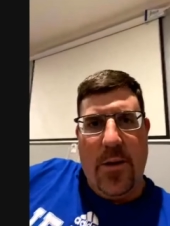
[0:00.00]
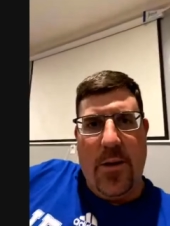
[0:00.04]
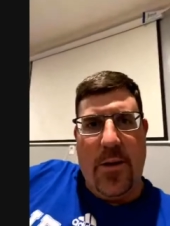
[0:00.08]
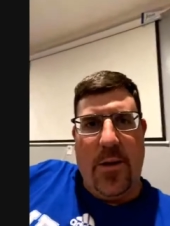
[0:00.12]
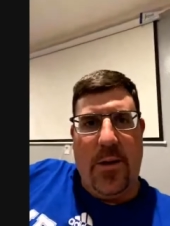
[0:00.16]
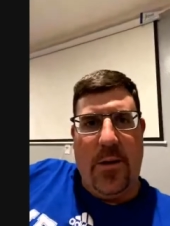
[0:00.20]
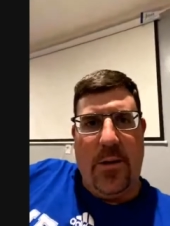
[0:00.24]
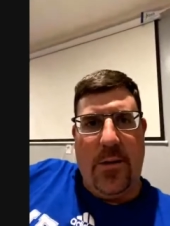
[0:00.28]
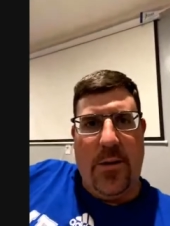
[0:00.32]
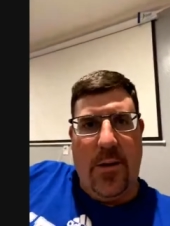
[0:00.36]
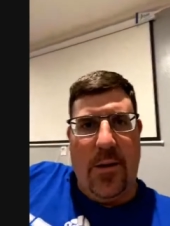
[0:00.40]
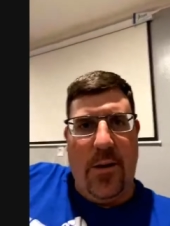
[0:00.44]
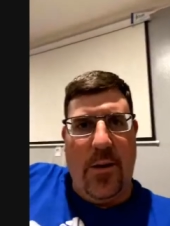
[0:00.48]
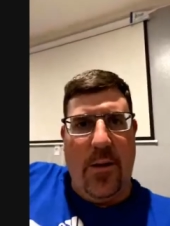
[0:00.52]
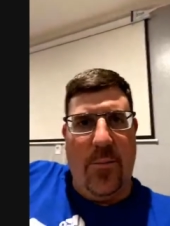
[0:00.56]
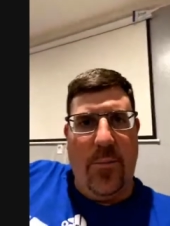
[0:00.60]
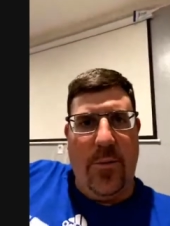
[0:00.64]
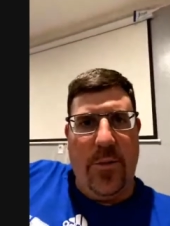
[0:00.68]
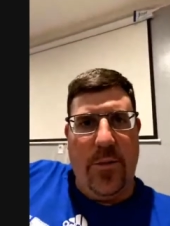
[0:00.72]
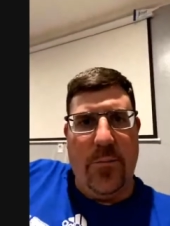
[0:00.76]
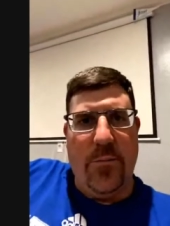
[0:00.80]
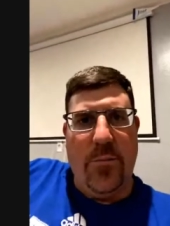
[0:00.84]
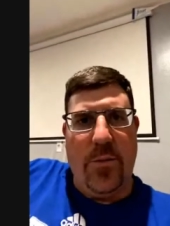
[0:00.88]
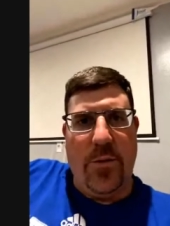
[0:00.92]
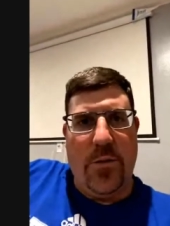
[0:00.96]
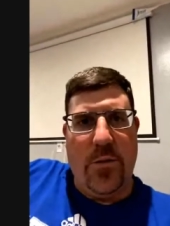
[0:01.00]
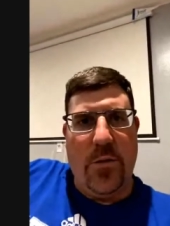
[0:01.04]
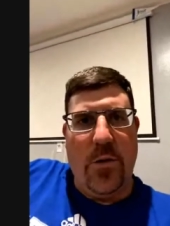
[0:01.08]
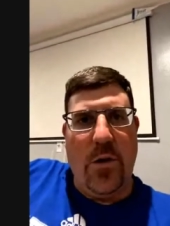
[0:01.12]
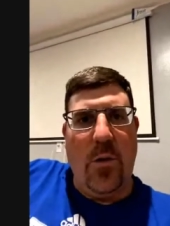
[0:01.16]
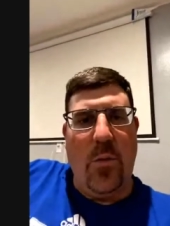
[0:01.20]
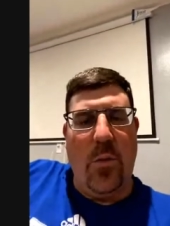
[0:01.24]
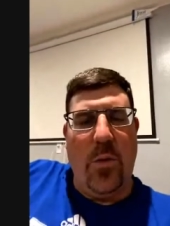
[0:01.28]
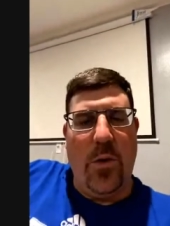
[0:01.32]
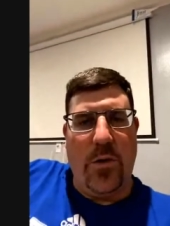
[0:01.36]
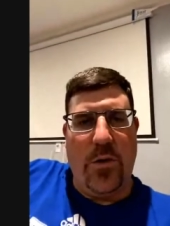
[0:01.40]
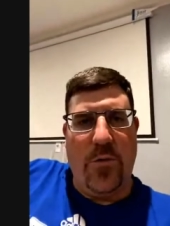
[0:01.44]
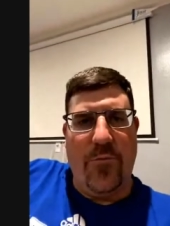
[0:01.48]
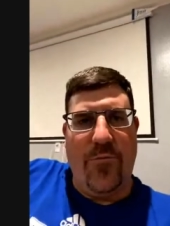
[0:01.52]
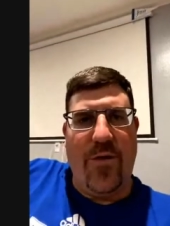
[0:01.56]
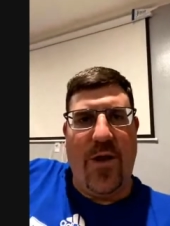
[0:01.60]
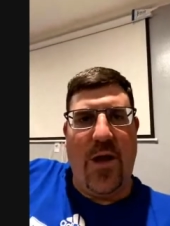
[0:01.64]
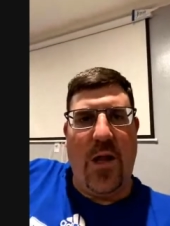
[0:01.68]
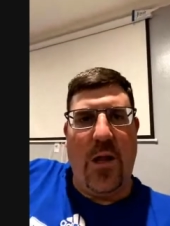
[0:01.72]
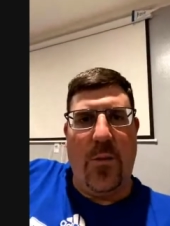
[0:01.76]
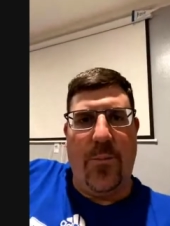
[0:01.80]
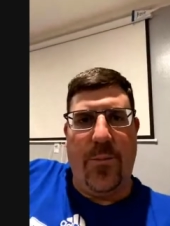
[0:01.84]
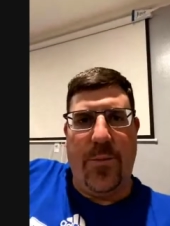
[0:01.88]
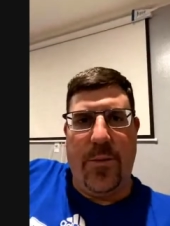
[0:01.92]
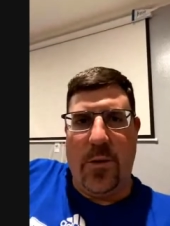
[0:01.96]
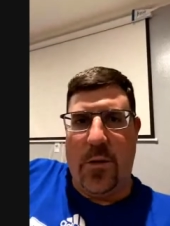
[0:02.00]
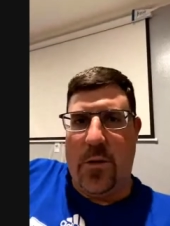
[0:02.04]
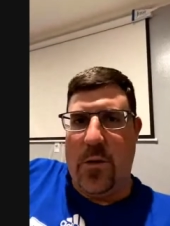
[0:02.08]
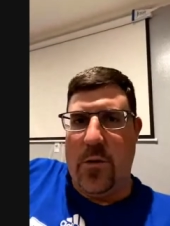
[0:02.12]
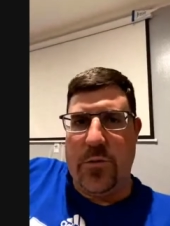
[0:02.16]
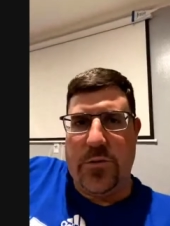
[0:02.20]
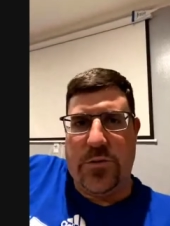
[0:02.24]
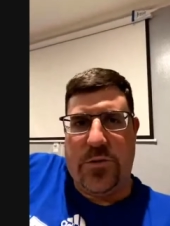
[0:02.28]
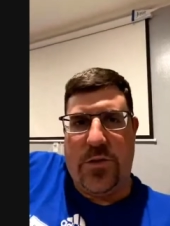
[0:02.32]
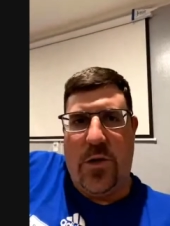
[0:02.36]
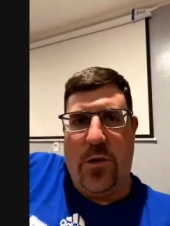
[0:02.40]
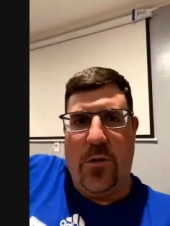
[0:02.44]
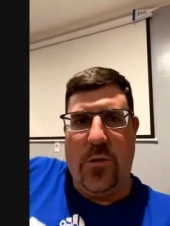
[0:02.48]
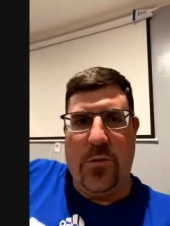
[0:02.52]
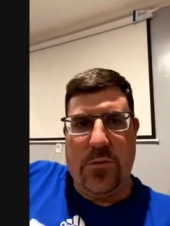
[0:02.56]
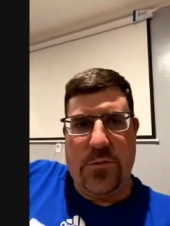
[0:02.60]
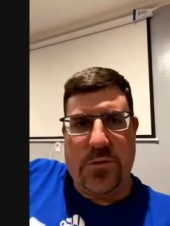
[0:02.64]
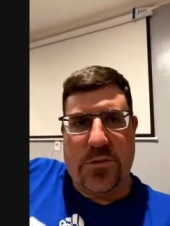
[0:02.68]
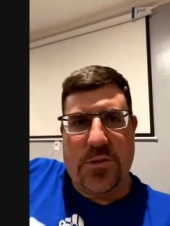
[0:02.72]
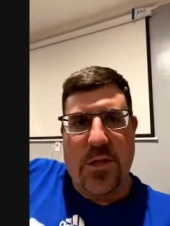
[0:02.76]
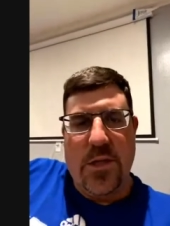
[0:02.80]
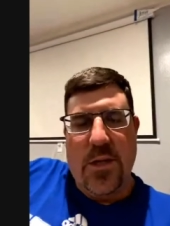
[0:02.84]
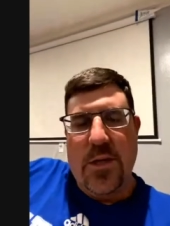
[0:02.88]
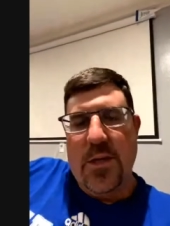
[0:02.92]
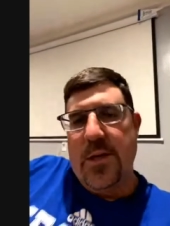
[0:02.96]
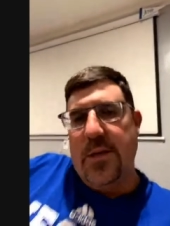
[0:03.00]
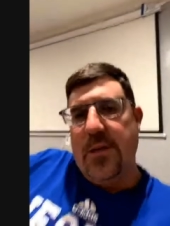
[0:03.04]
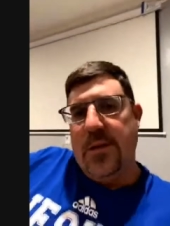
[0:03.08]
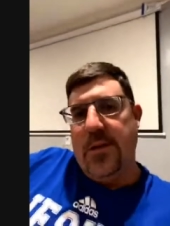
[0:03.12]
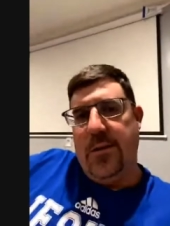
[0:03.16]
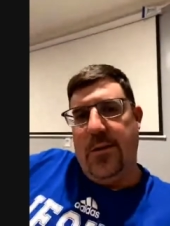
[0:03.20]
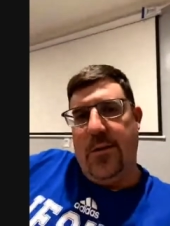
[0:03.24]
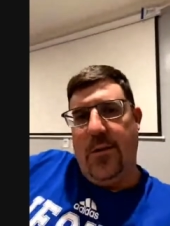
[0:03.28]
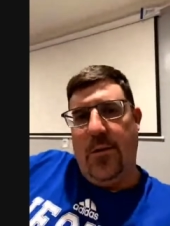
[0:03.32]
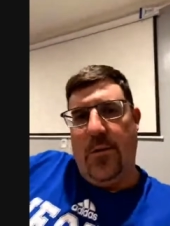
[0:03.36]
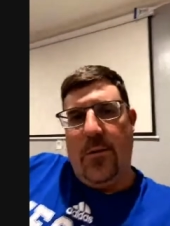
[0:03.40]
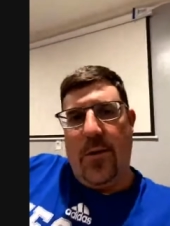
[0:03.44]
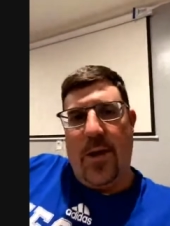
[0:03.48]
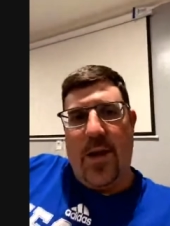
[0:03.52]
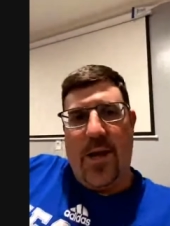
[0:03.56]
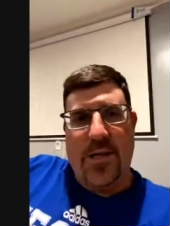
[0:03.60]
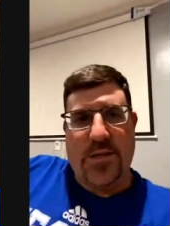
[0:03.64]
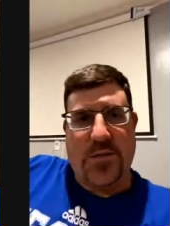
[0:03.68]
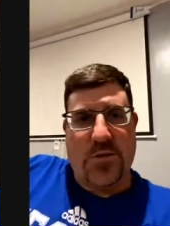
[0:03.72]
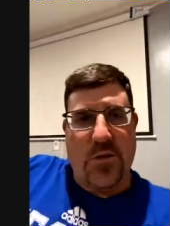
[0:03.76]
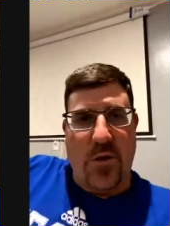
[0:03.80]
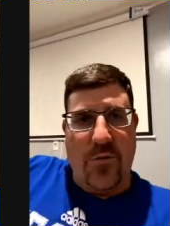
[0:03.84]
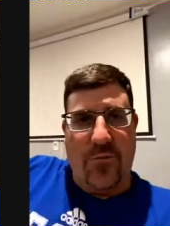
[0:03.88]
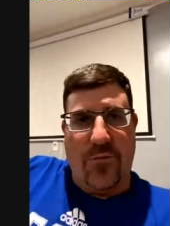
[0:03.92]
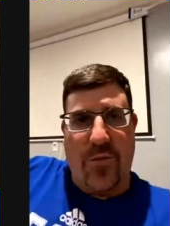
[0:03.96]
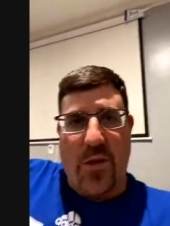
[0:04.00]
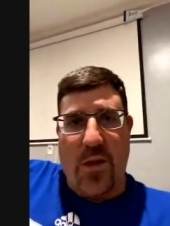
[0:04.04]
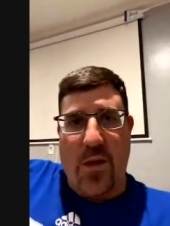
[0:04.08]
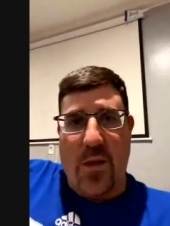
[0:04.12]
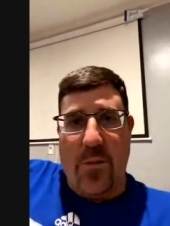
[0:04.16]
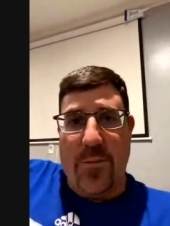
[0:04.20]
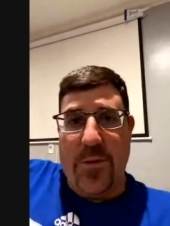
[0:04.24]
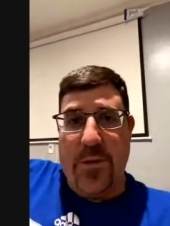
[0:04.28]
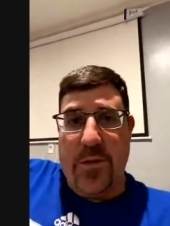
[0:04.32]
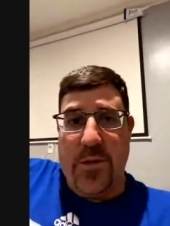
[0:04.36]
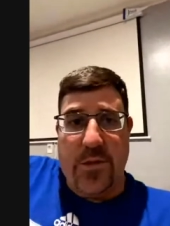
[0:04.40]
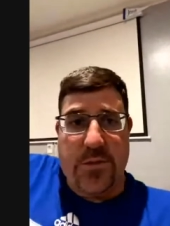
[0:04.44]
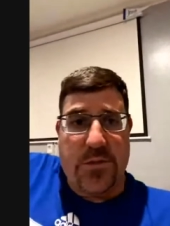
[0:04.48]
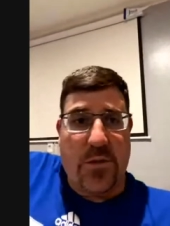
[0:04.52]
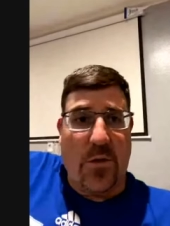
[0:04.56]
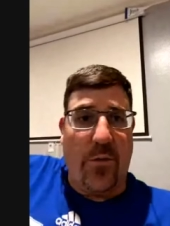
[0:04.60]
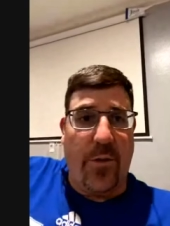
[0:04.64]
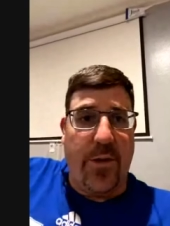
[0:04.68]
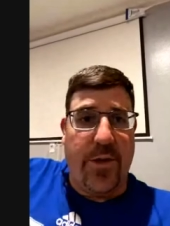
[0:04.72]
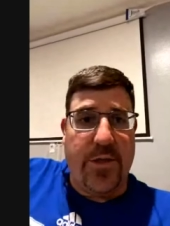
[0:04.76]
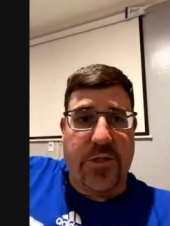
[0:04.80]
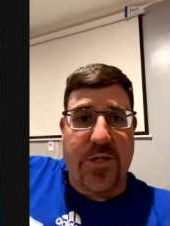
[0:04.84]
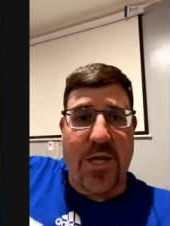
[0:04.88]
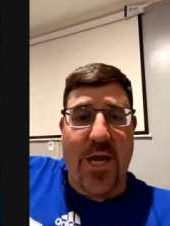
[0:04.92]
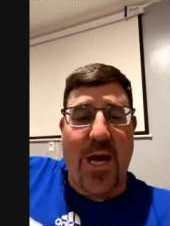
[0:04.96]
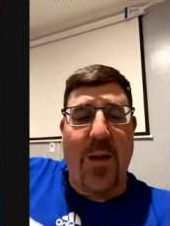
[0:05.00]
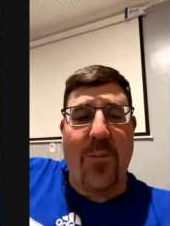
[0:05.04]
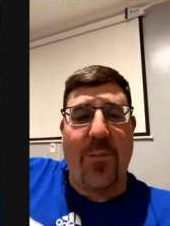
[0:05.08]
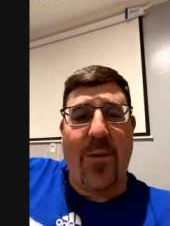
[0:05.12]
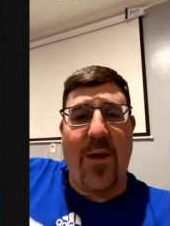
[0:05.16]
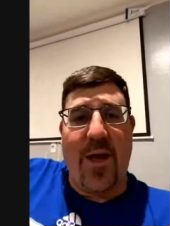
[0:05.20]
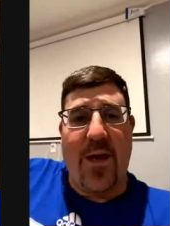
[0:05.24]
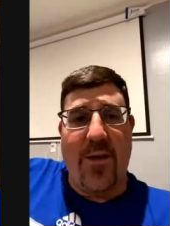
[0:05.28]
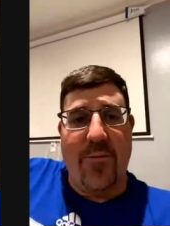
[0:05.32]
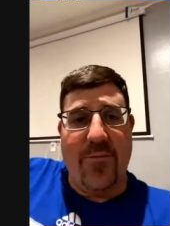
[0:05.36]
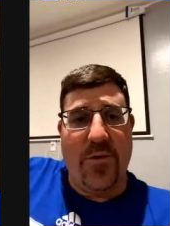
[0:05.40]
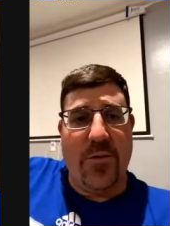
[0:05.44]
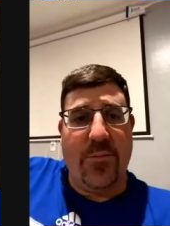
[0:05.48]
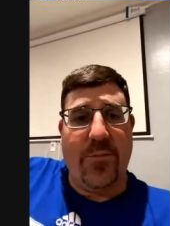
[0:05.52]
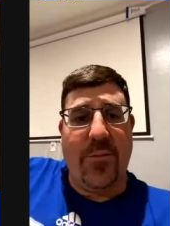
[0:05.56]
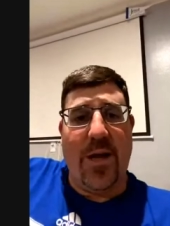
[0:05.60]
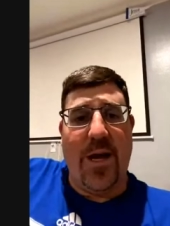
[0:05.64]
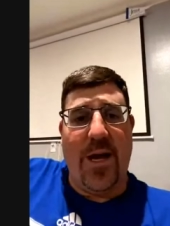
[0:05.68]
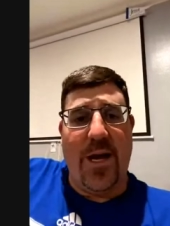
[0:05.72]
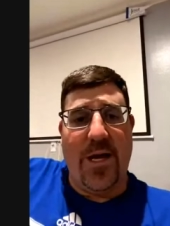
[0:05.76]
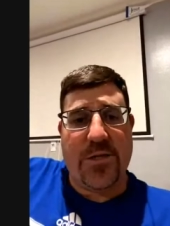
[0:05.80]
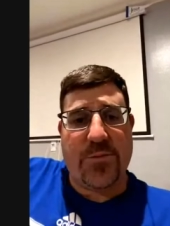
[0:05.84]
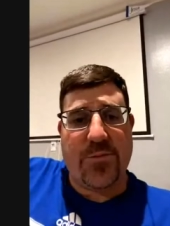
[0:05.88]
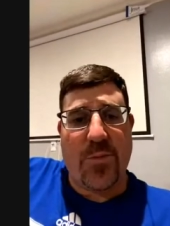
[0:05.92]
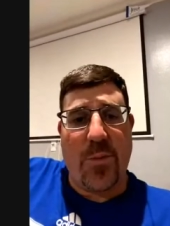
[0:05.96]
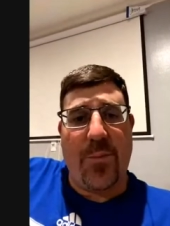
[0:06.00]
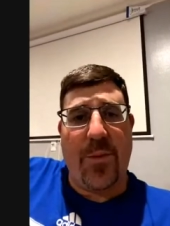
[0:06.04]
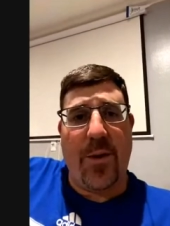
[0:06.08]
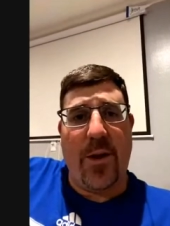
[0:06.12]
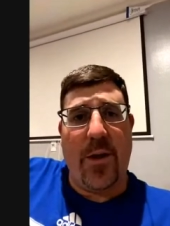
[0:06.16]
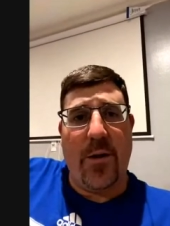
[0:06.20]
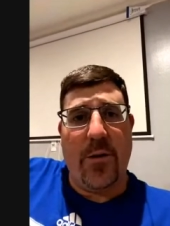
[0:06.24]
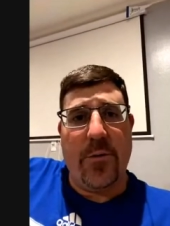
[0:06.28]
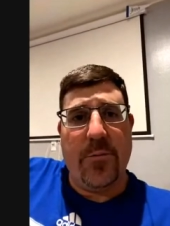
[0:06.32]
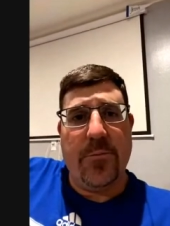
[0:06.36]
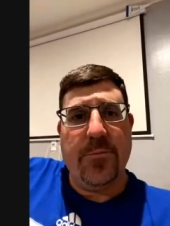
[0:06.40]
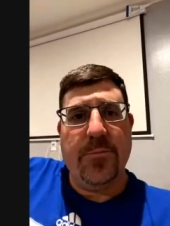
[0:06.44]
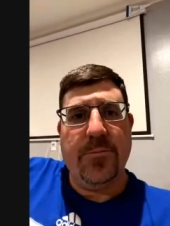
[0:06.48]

And uh, but but you know we're developing, and Coach Jones, you know, hats off to him. He does a great job of having them guys prepared